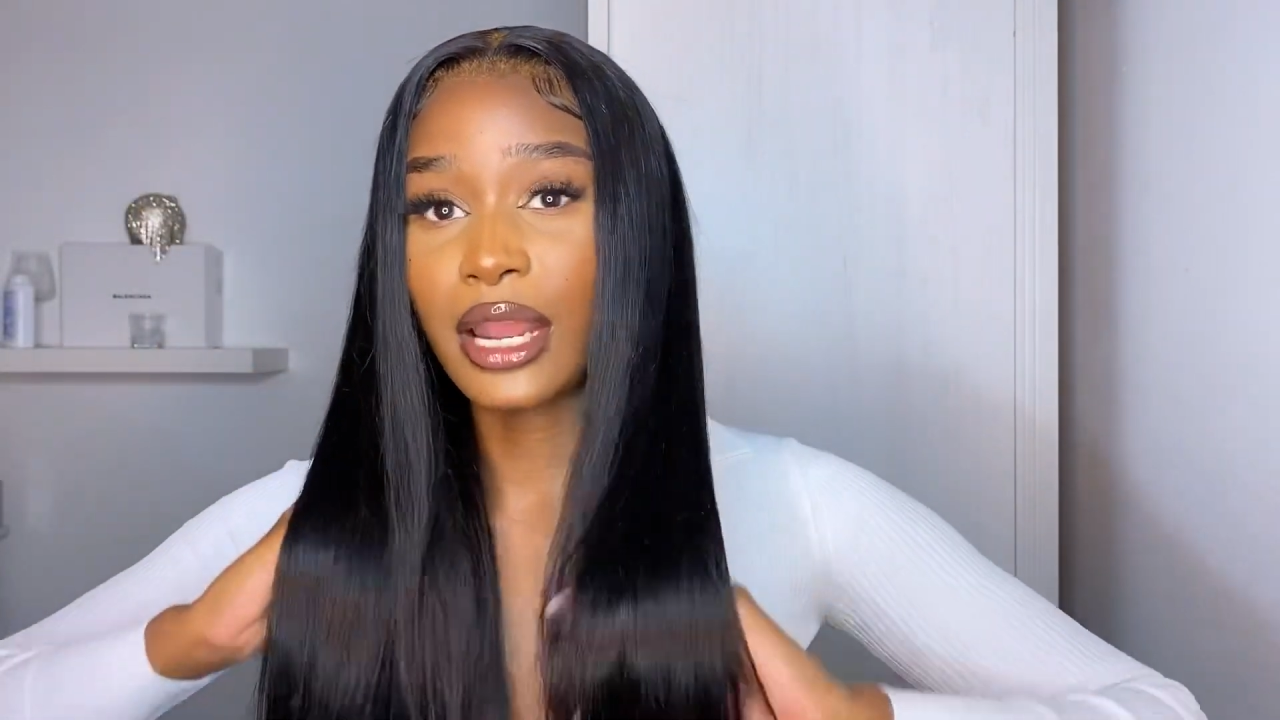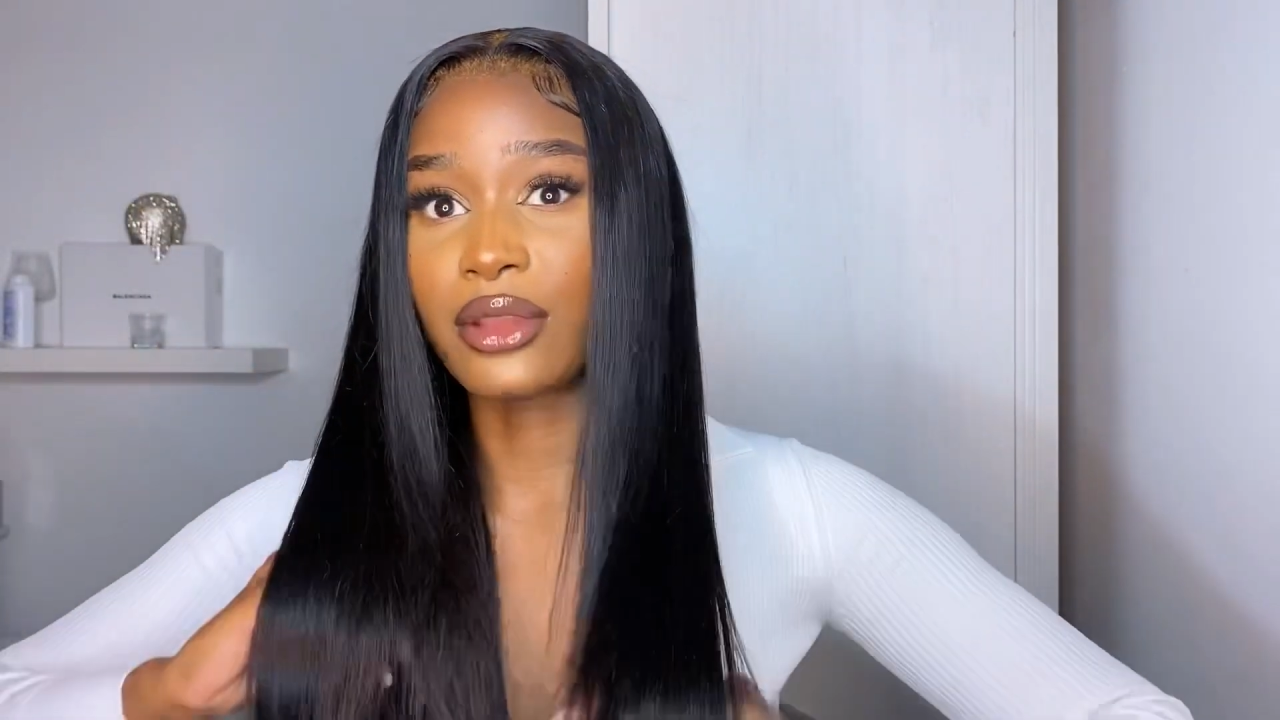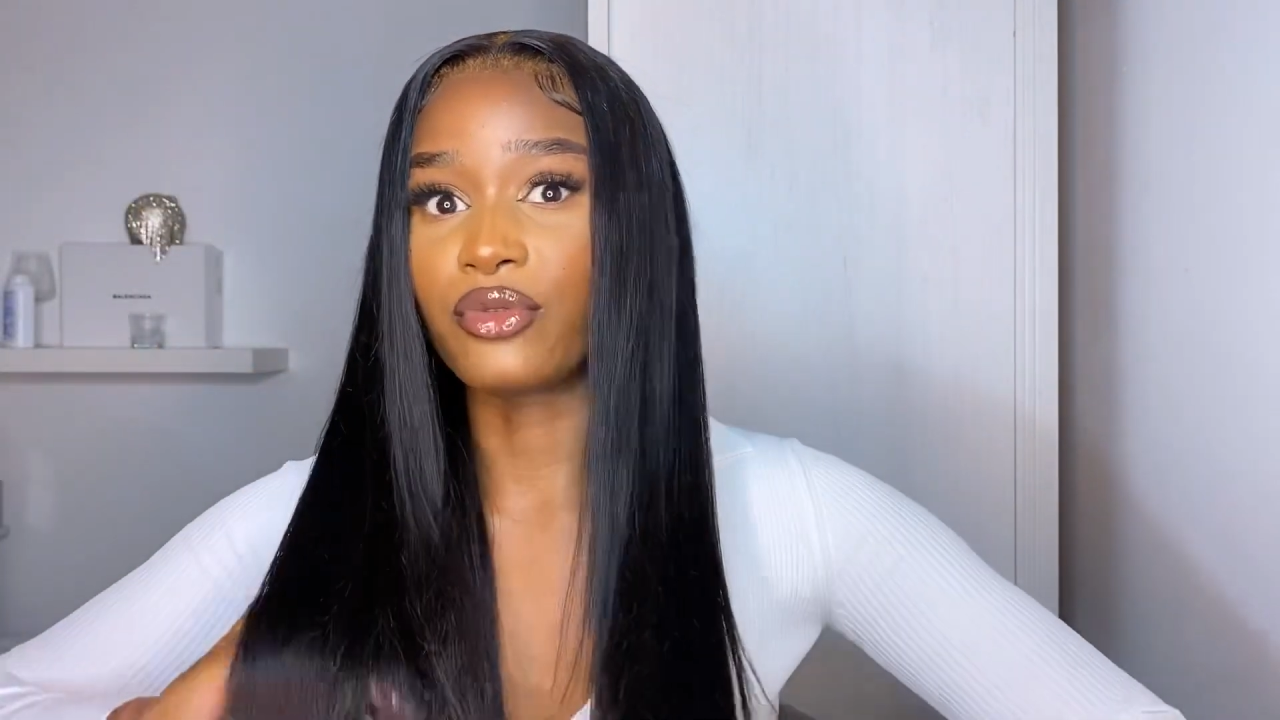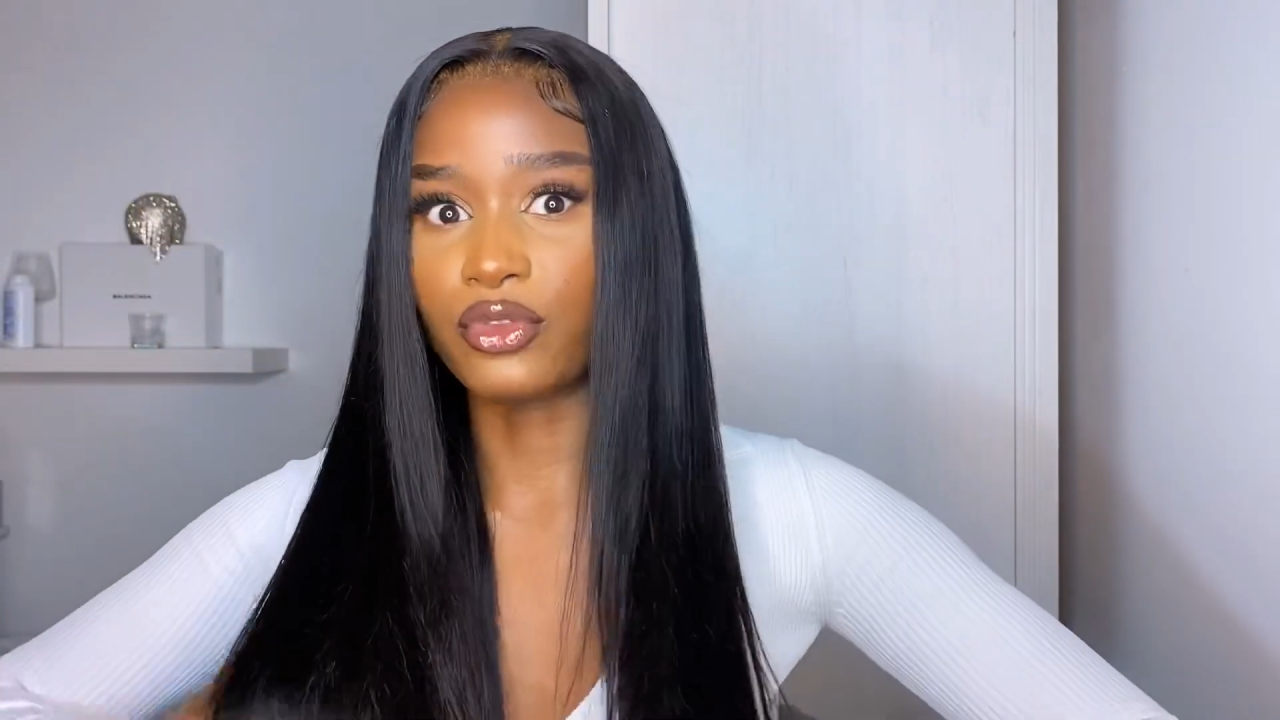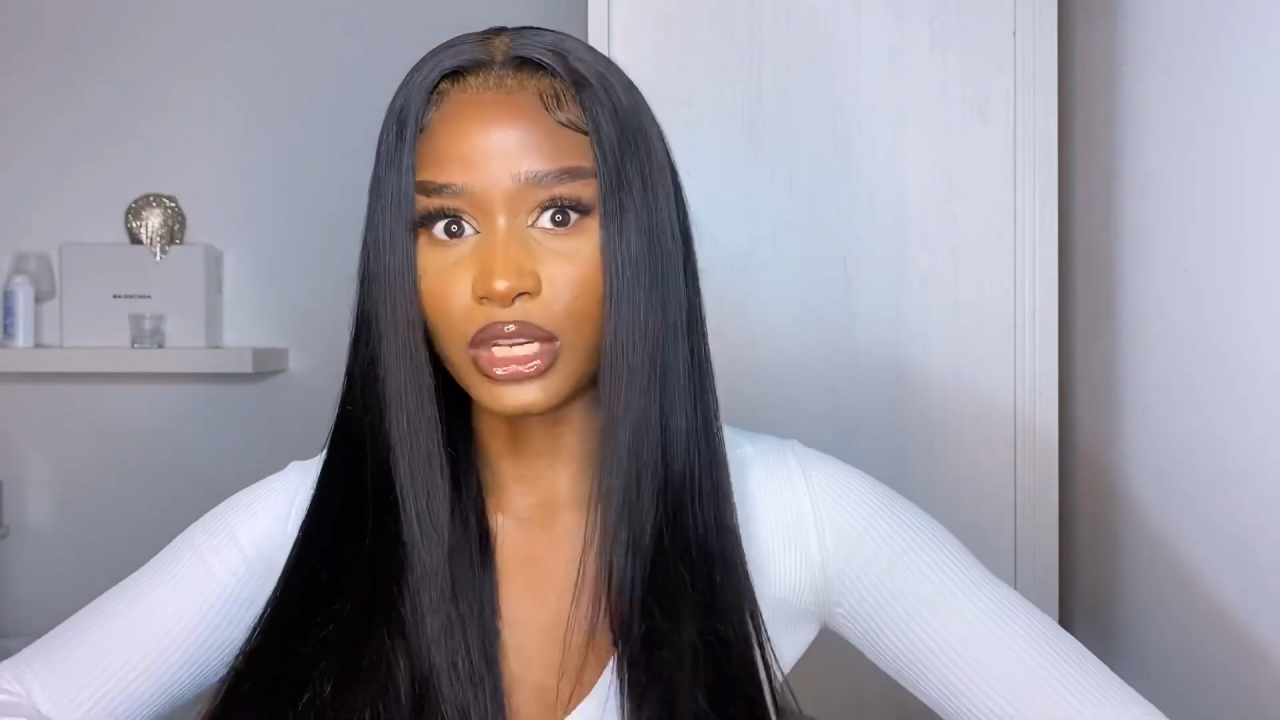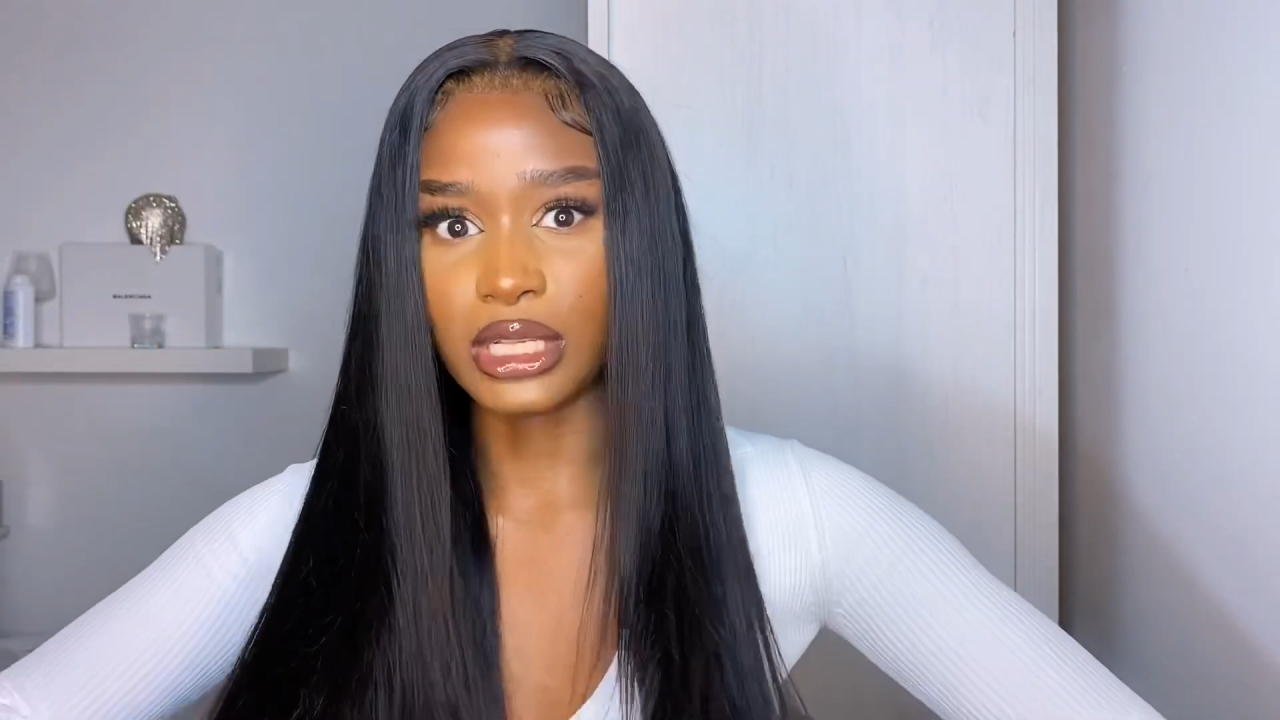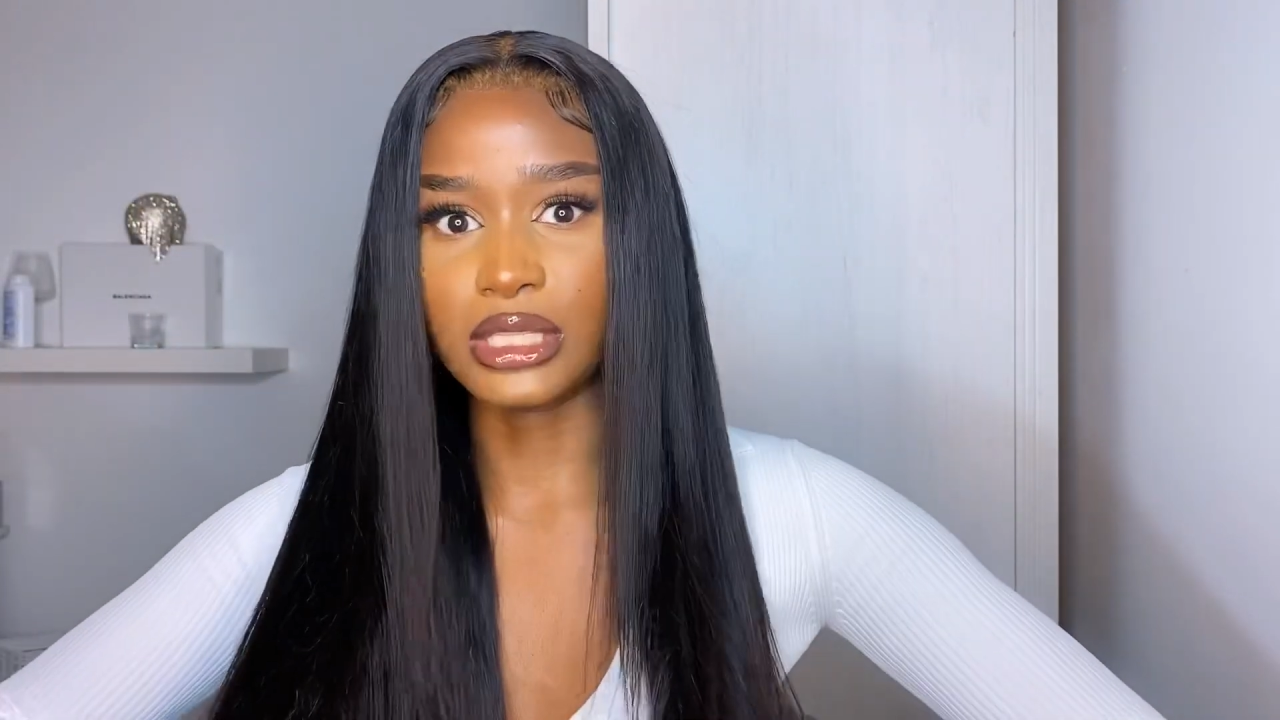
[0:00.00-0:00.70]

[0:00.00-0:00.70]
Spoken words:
like really